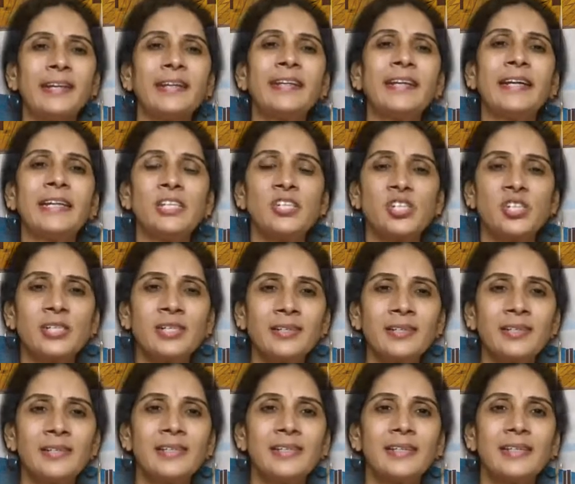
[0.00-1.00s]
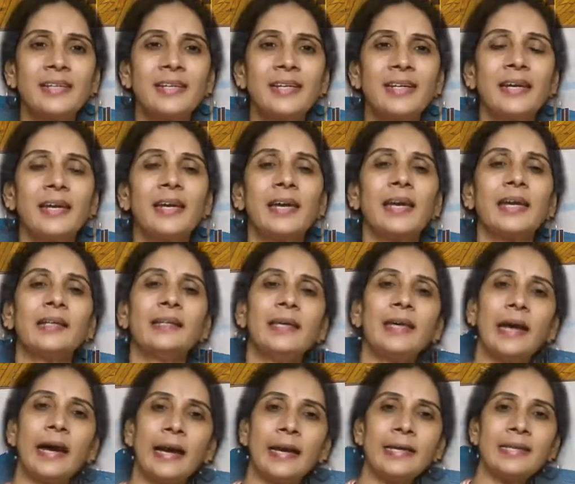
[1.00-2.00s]
retention in
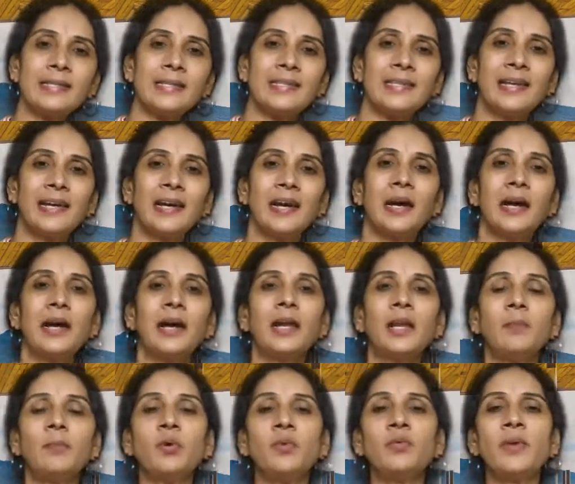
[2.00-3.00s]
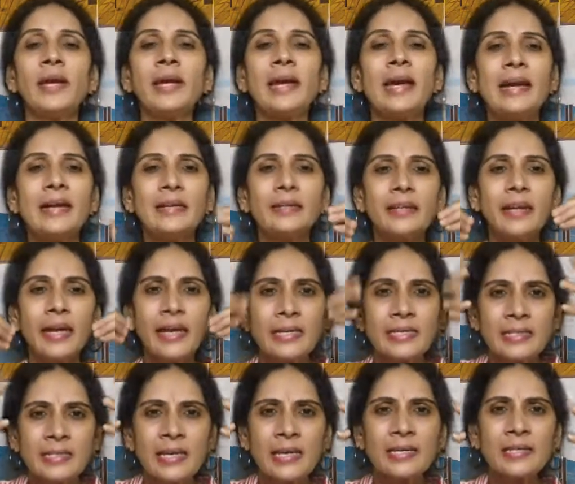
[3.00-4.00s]
the eyes, removing
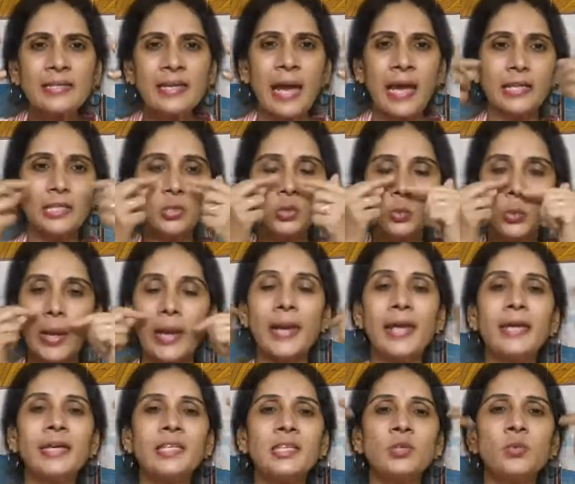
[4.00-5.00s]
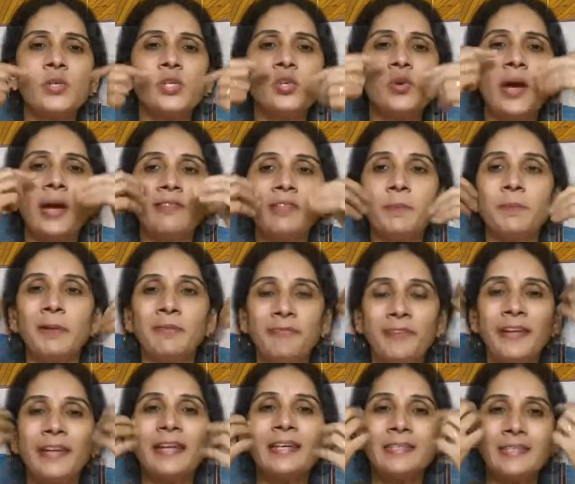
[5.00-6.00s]
traces and swellings which you have, the
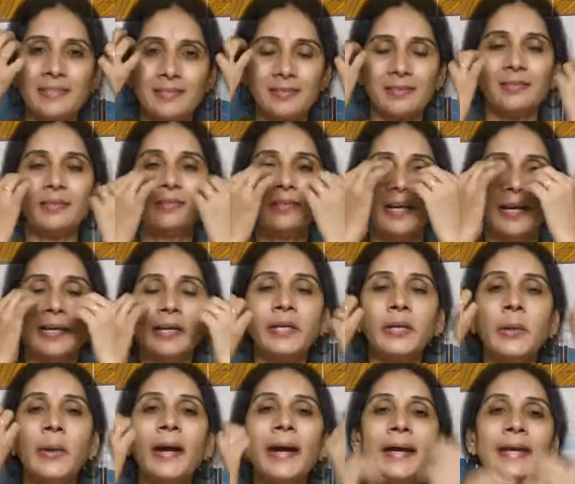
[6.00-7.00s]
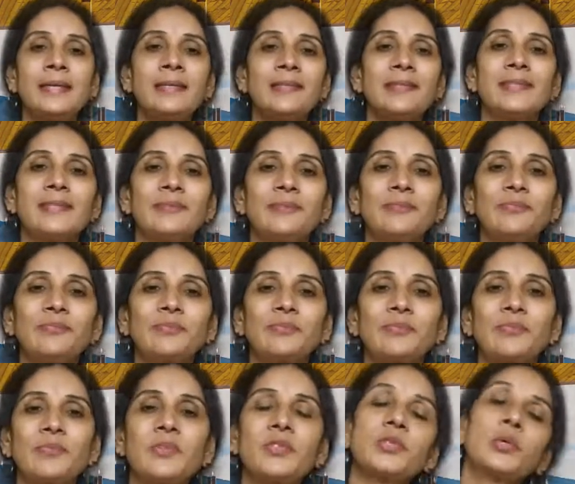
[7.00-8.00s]
puffiness under your eyes.
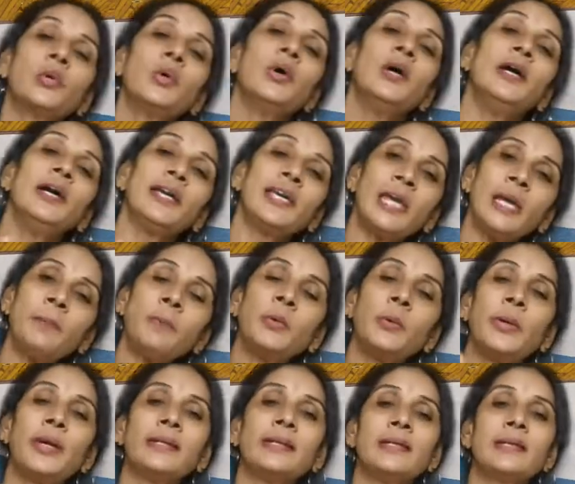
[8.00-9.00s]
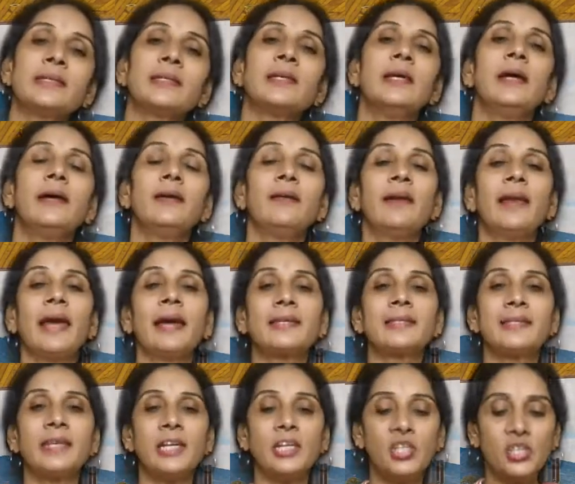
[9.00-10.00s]
So keep doing this
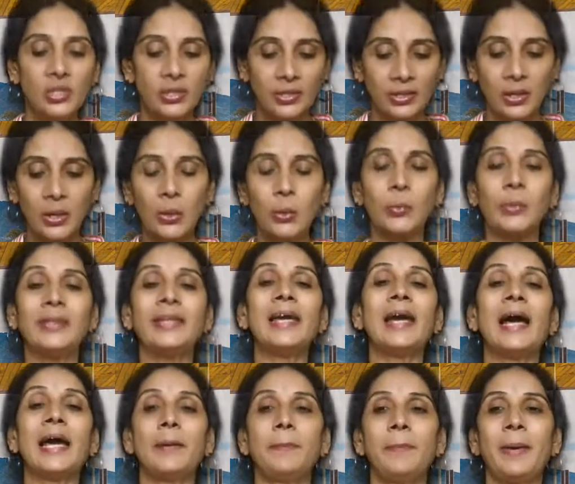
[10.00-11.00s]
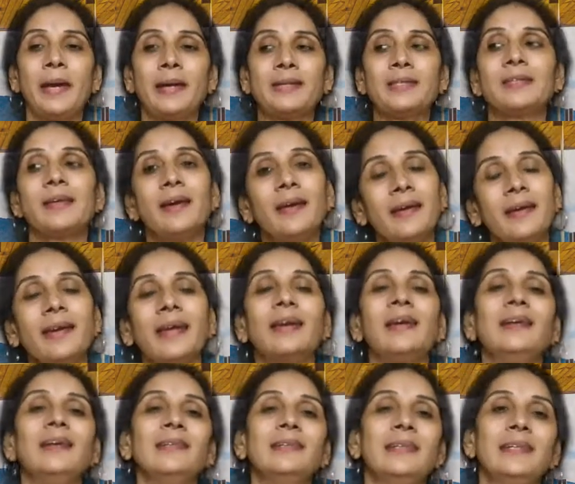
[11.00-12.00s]
relaxation with the eye packs
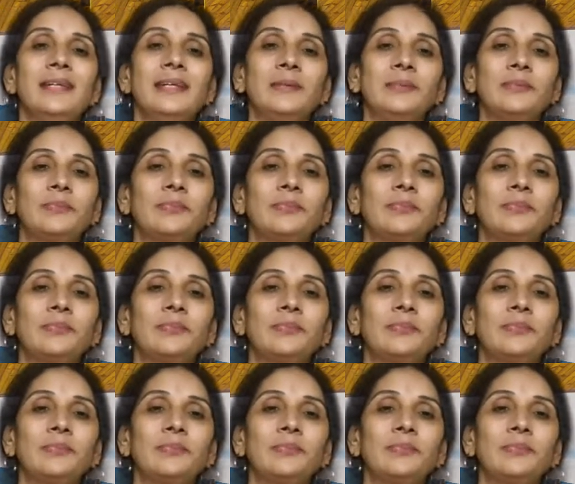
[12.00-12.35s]
regularly.